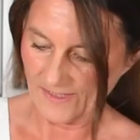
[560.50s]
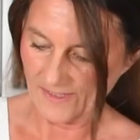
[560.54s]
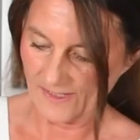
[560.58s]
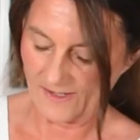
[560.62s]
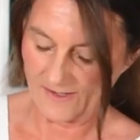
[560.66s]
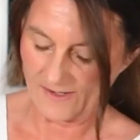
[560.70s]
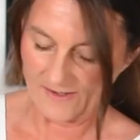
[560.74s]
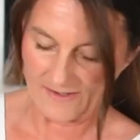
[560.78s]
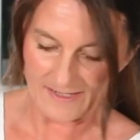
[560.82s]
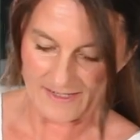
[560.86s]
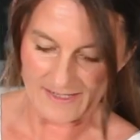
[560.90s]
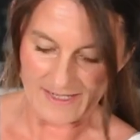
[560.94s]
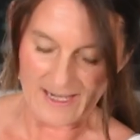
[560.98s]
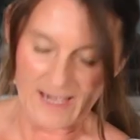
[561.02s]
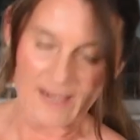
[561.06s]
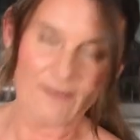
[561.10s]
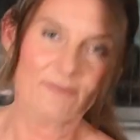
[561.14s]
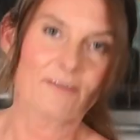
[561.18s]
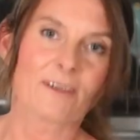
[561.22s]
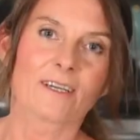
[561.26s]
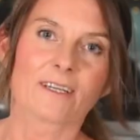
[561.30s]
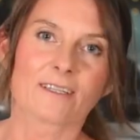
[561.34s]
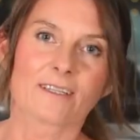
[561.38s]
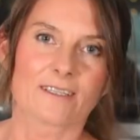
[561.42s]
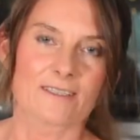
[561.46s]
Okay, I
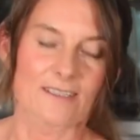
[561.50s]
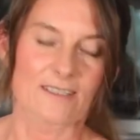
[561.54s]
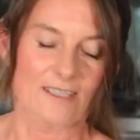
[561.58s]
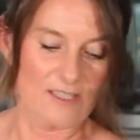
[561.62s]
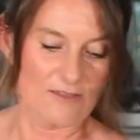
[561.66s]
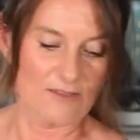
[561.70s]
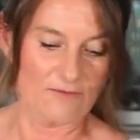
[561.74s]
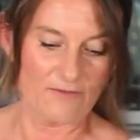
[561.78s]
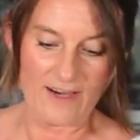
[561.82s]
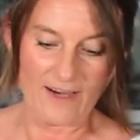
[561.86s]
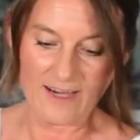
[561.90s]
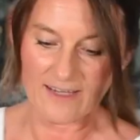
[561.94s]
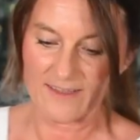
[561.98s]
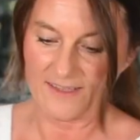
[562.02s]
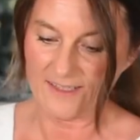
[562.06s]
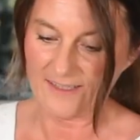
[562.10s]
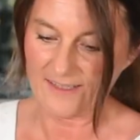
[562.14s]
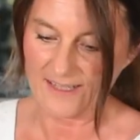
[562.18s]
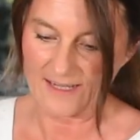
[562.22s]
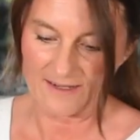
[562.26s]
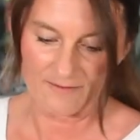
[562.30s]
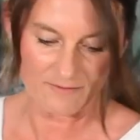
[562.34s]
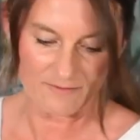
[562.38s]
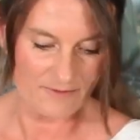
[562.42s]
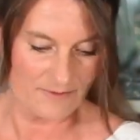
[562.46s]
think this is fine
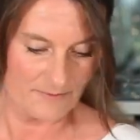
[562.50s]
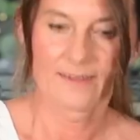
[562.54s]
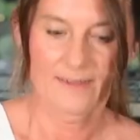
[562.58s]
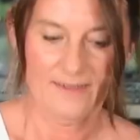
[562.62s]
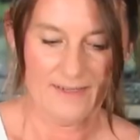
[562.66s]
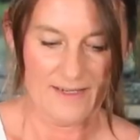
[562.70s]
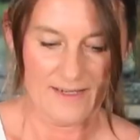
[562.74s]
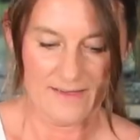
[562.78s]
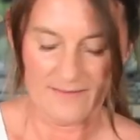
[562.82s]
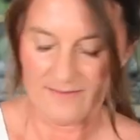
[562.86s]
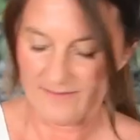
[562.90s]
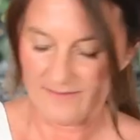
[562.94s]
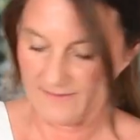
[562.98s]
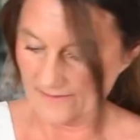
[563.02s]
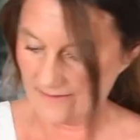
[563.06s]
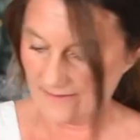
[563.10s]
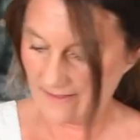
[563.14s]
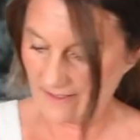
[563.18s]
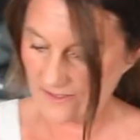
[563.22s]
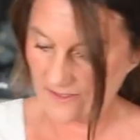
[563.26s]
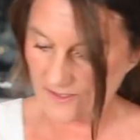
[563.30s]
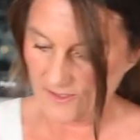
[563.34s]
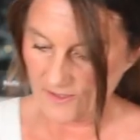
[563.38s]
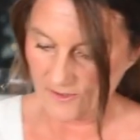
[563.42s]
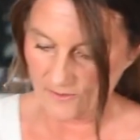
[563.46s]
enough, and
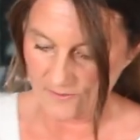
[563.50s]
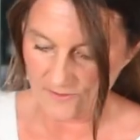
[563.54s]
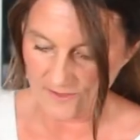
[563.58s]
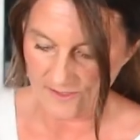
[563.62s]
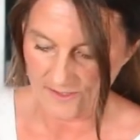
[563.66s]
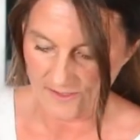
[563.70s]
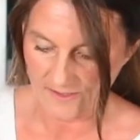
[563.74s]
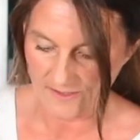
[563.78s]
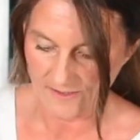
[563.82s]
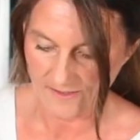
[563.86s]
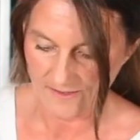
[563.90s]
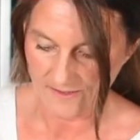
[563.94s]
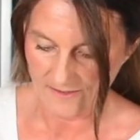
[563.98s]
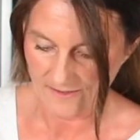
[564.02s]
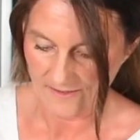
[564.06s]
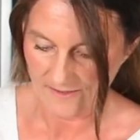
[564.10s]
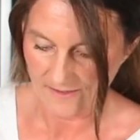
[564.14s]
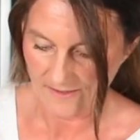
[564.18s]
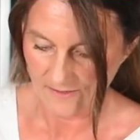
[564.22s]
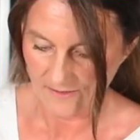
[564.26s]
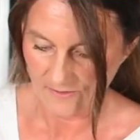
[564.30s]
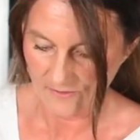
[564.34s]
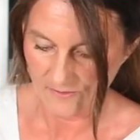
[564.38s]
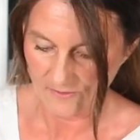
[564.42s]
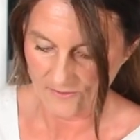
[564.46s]
this goes
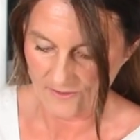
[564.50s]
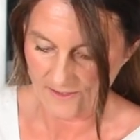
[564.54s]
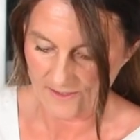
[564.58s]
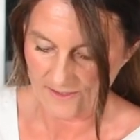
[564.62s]
to the